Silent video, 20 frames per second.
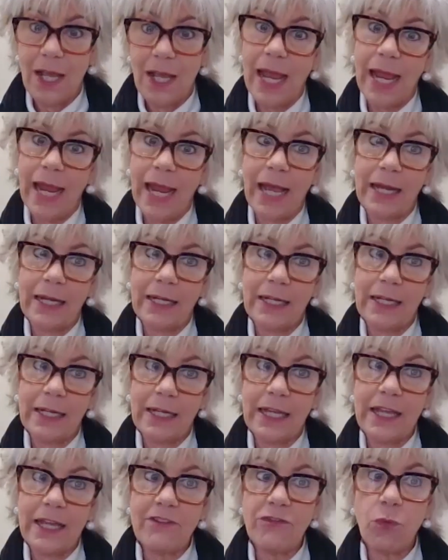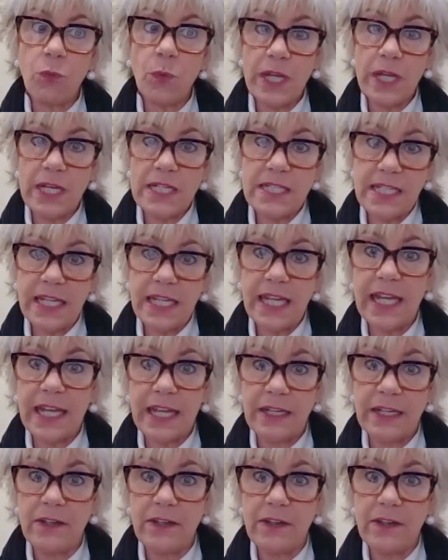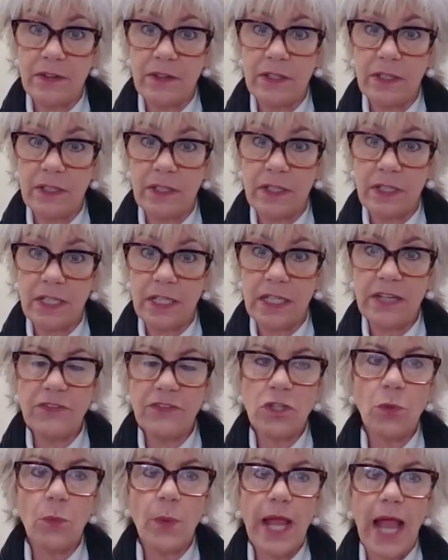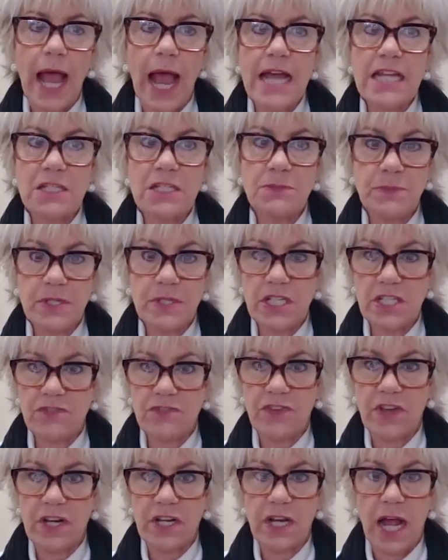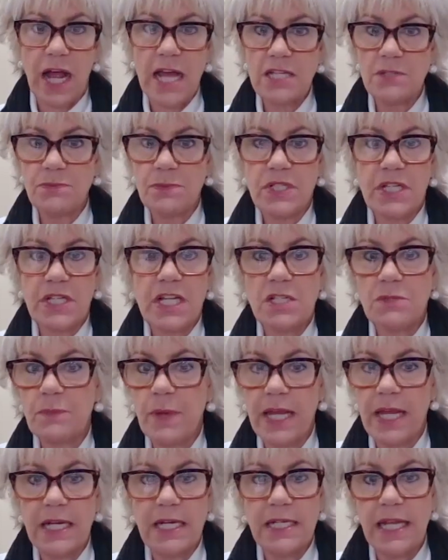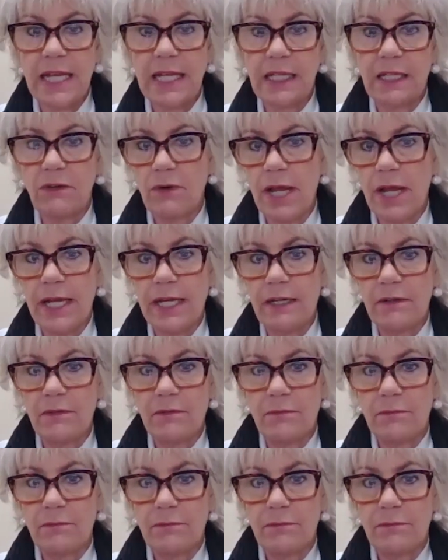And if we did, even the way hospice is funded, hospice gets paid a daily rate.